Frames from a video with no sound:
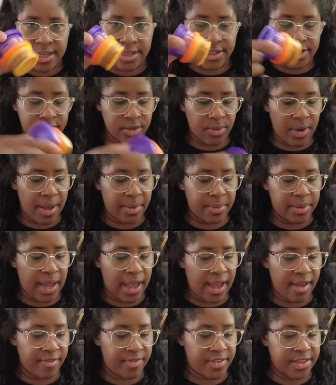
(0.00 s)
So I would
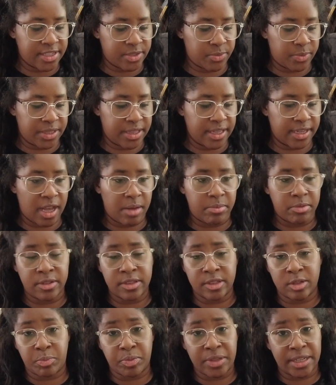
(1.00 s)
have this with a couple of
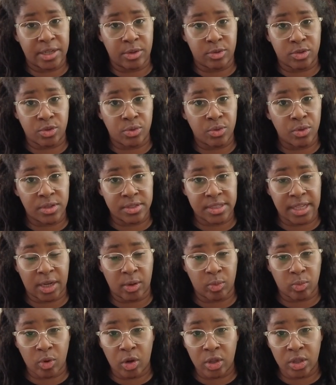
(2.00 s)
little Play-Doh tools, like a
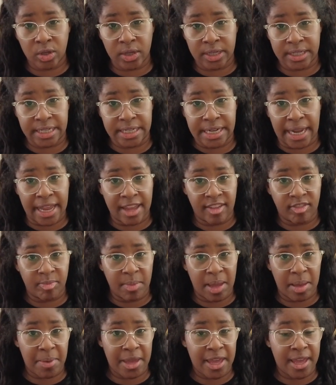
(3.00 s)
roller and a knife
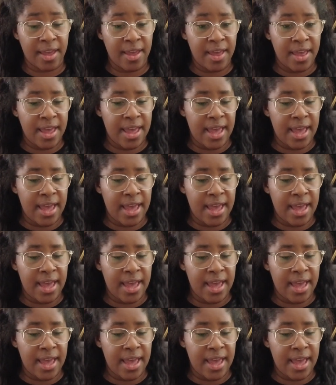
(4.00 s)
maybe.